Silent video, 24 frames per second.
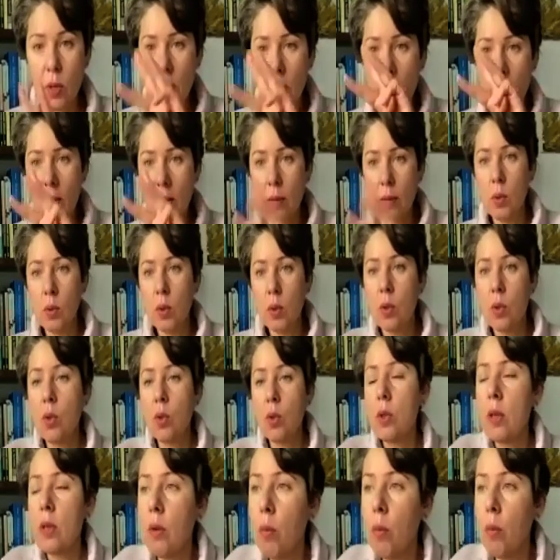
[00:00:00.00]
three things I wanted
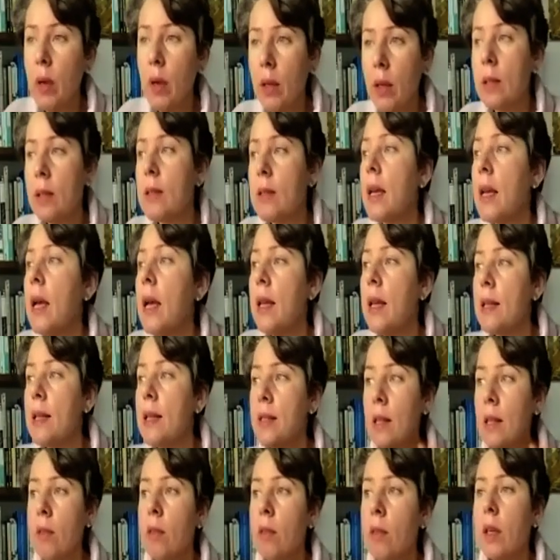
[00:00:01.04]
to say. One is
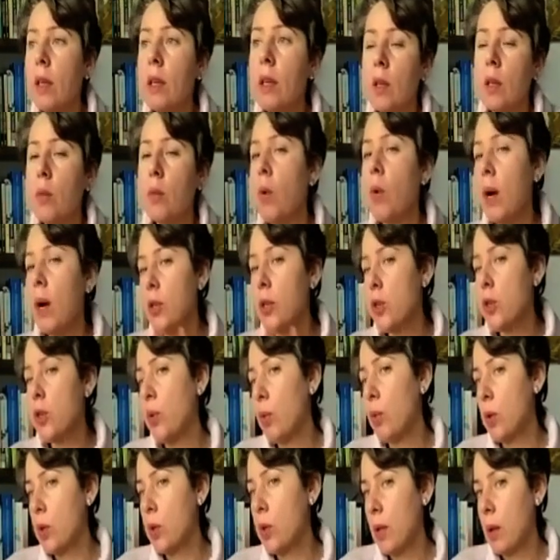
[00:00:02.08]
start thinking, why do
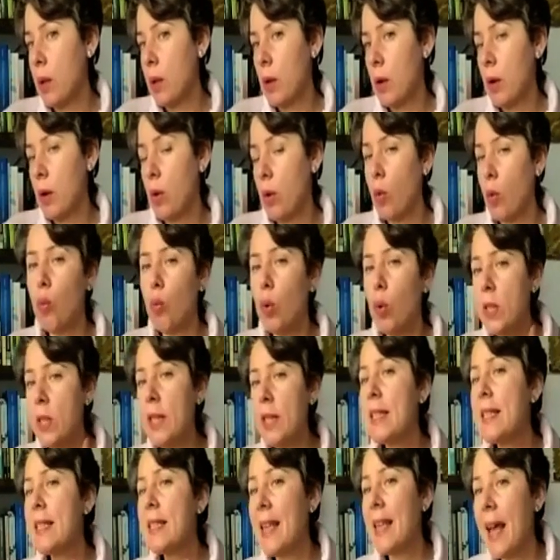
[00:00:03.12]
you want alcohol? What
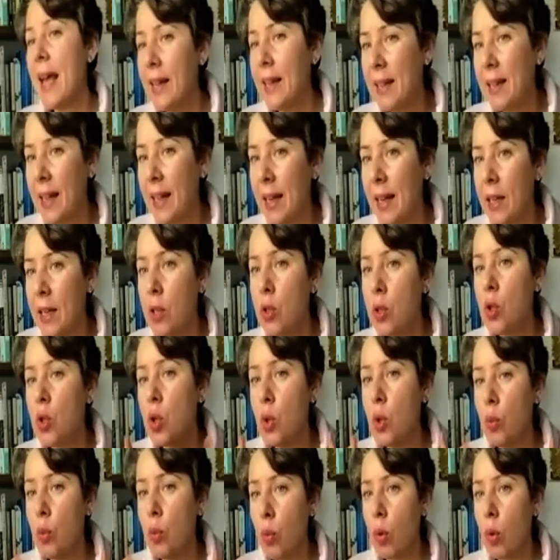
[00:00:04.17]
exactly
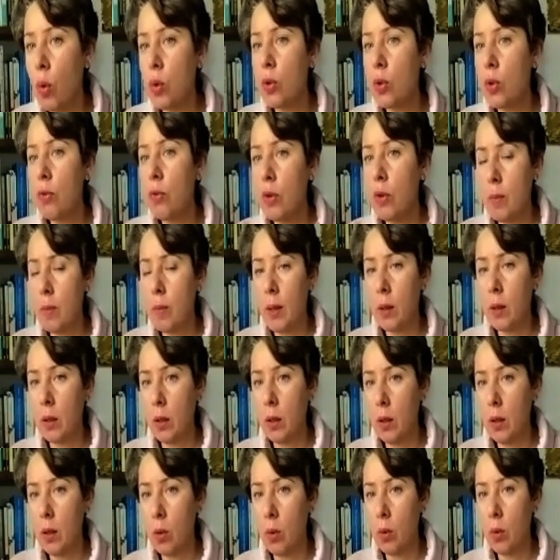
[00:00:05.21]
do you want from
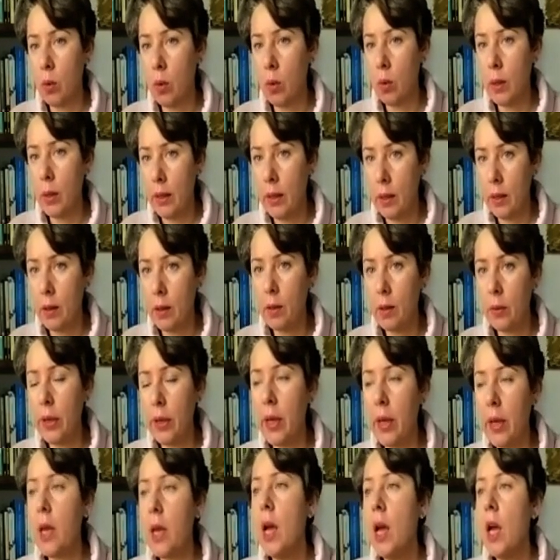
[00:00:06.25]
alcohol? Like,
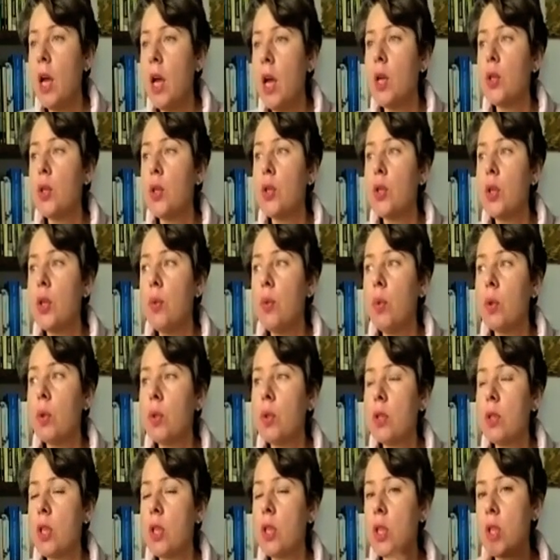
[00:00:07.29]
okay, do you
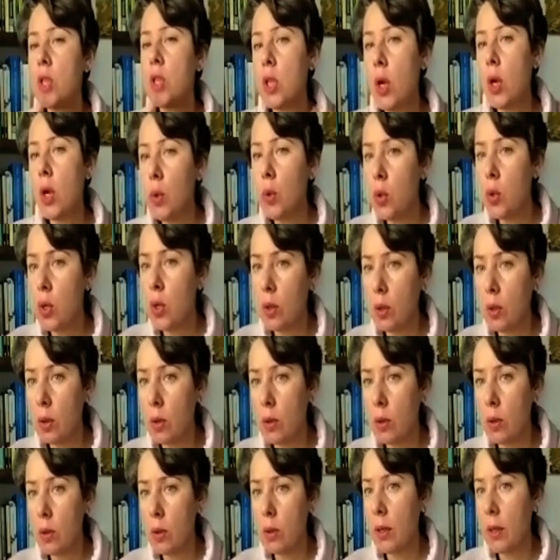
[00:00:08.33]
want just
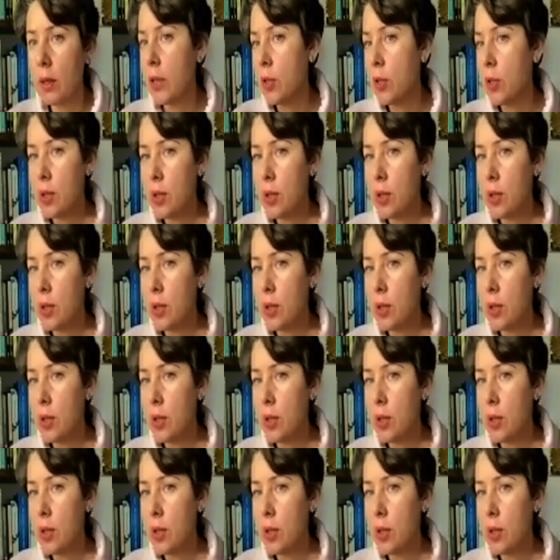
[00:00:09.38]
social